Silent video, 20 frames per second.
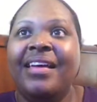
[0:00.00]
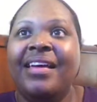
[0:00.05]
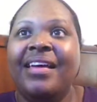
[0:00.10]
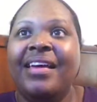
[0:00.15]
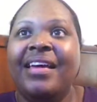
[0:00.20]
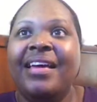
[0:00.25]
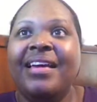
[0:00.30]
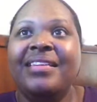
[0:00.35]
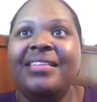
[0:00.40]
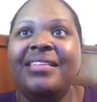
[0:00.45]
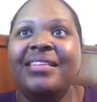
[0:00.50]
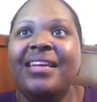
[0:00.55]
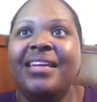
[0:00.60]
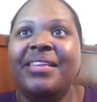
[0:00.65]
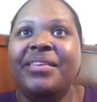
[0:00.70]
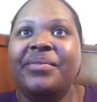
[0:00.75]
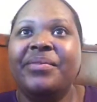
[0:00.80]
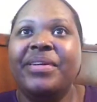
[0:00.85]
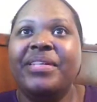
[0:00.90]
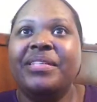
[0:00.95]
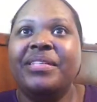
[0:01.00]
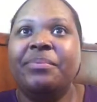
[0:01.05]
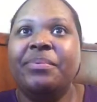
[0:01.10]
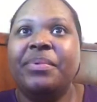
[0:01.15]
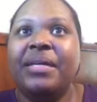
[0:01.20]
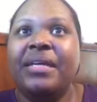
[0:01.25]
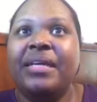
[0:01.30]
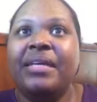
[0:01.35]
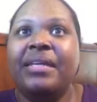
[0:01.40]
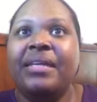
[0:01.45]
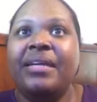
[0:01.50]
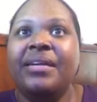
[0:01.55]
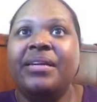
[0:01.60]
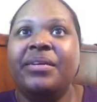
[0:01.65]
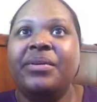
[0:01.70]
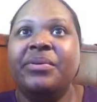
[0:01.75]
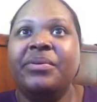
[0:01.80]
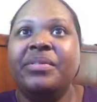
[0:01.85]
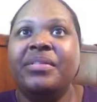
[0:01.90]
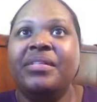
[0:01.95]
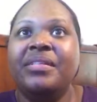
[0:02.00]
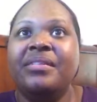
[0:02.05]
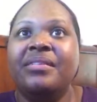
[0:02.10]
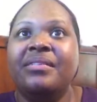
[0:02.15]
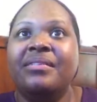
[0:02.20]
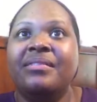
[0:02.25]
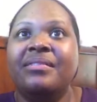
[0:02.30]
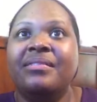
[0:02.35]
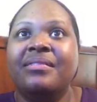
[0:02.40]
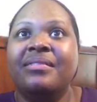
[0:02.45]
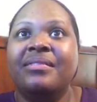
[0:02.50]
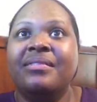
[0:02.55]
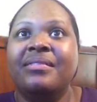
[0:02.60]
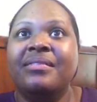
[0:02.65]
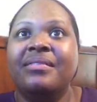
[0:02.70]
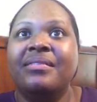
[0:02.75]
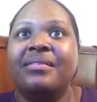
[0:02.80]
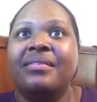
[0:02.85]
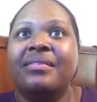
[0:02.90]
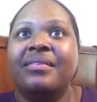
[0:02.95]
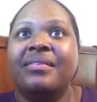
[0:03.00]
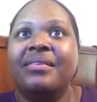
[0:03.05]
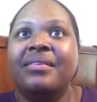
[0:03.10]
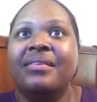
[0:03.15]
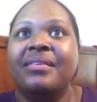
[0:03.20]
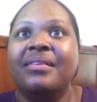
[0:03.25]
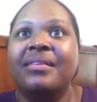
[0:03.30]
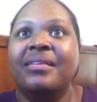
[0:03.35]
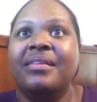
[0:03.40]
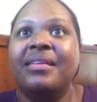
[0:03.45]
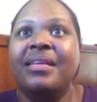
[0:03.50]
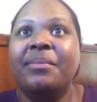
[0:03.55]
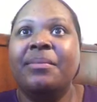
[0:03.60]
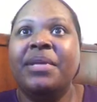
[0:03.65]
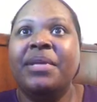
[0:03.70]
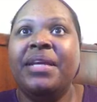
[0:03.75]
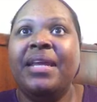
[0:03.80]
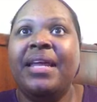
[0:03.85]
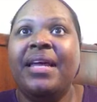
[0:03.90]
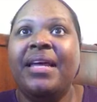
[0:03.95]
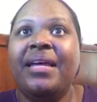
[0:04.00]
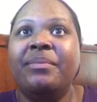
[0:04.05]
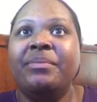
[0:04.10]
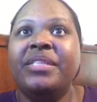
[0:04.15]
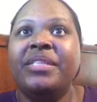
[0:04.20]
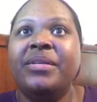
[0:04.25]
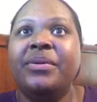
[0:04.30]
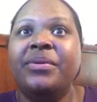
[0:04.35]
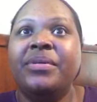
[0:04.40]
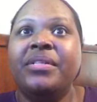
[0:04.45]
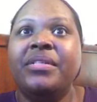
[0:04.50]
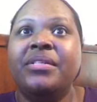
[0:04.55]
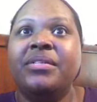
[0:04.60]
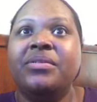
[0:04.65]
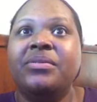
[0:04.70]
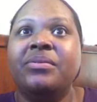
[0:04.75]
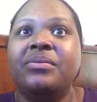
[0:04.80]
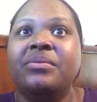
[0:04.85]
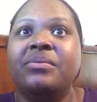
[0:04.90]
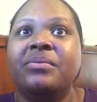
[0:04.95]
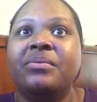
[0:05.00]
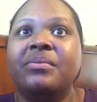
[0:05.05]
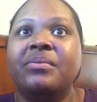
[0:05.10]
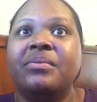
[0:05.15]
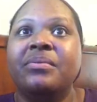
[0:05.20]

Here's another recipe. They're using lemon lime soda too.